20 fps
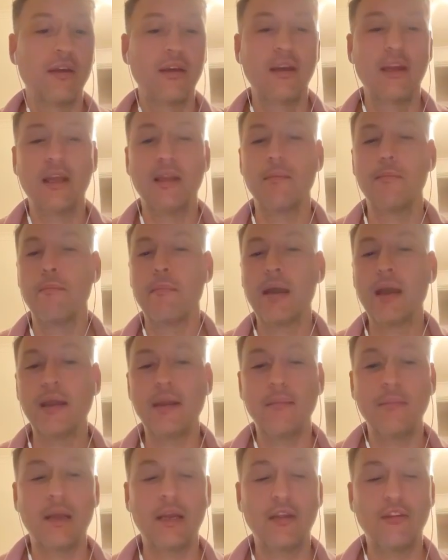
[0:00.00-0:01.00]
In
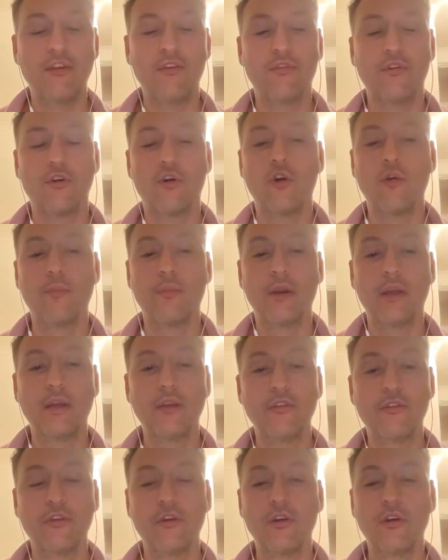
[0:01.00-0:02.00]
many different
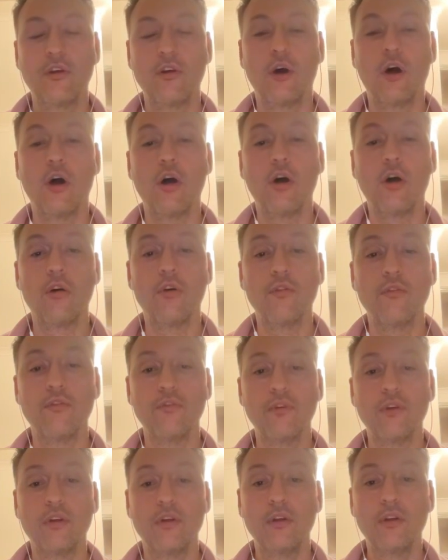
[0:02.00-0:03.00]
openings of
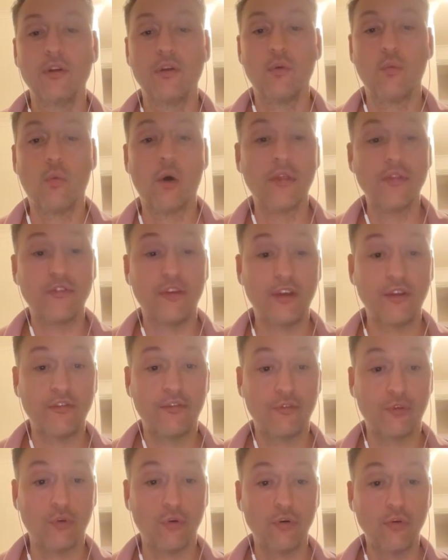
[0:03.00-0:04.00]

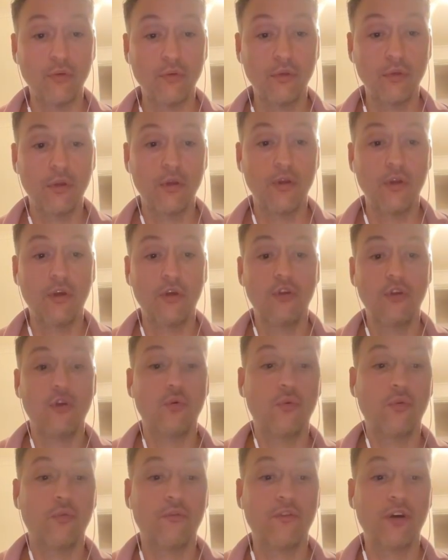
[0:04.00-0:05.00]
1d4, you
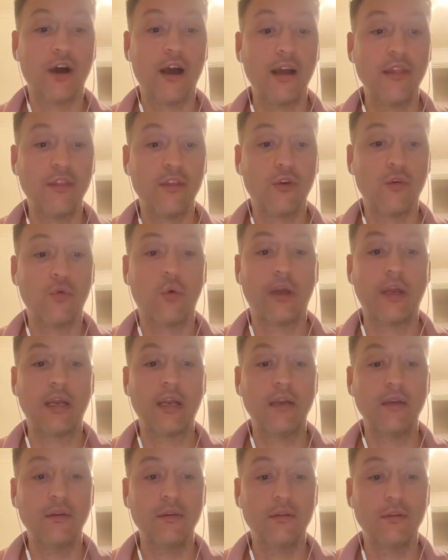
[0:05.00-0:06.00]
will find the
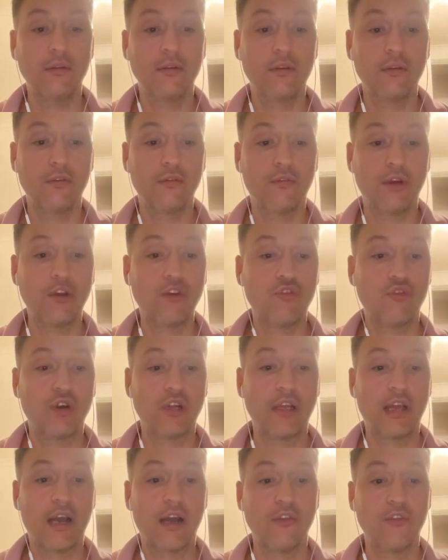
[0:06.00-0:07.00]
queen
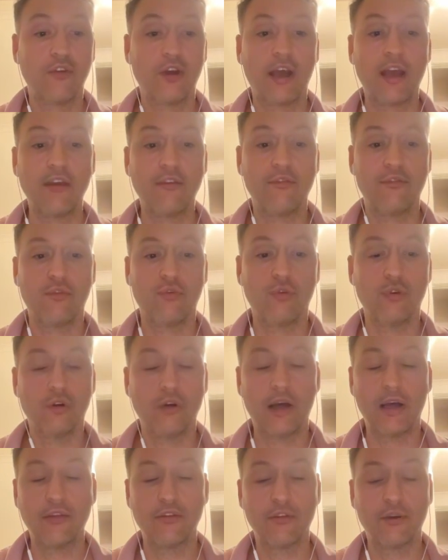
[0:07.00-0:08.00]
venturing out to
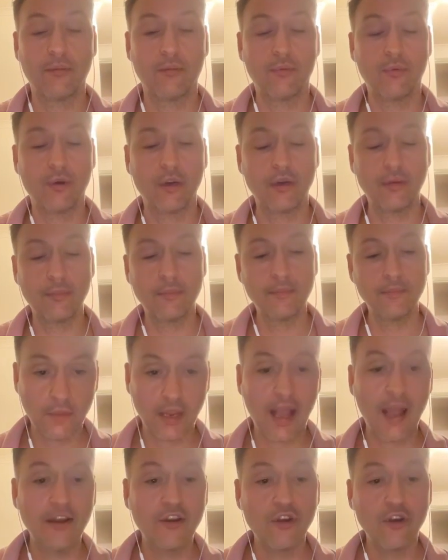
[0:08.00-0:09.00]
a4 at some point.
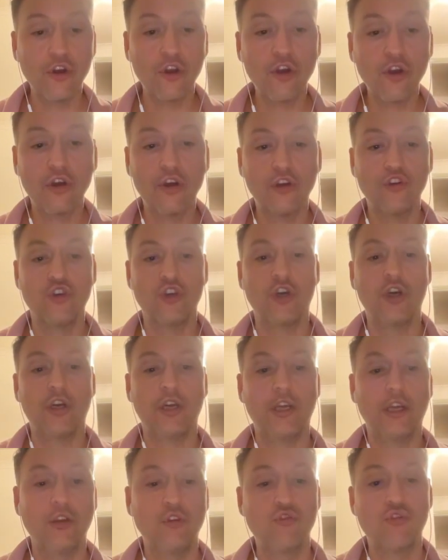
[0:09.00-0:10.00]
And you're going on a
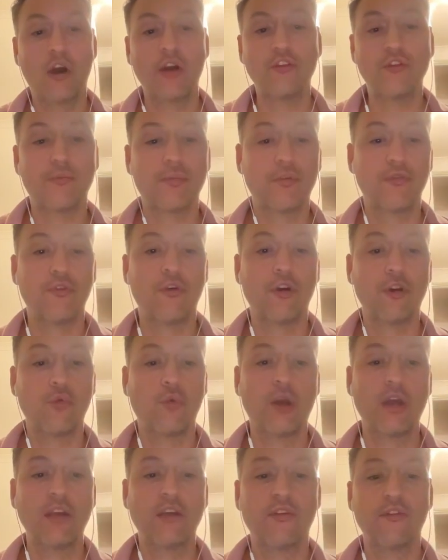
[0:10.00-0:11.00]
journey trying to provoke
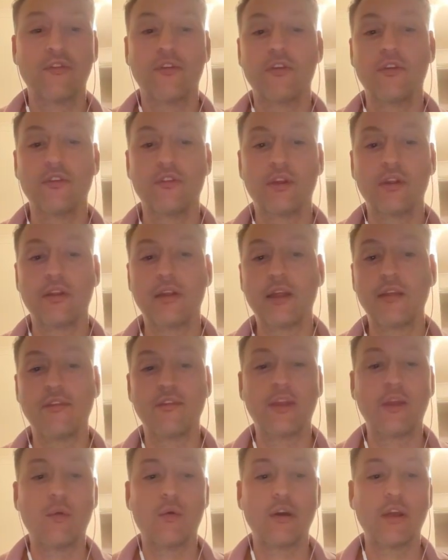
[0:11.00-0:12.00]
weaknesses and
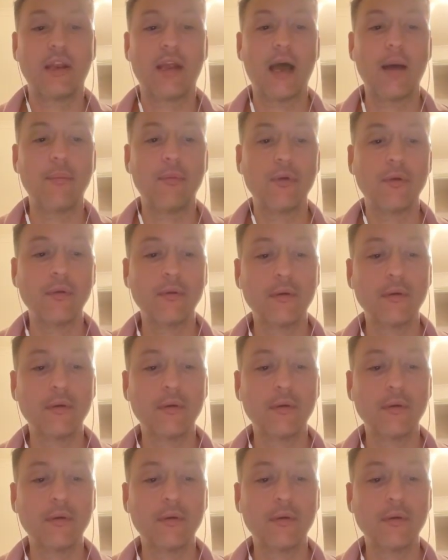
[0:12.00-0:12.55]
see what can happen.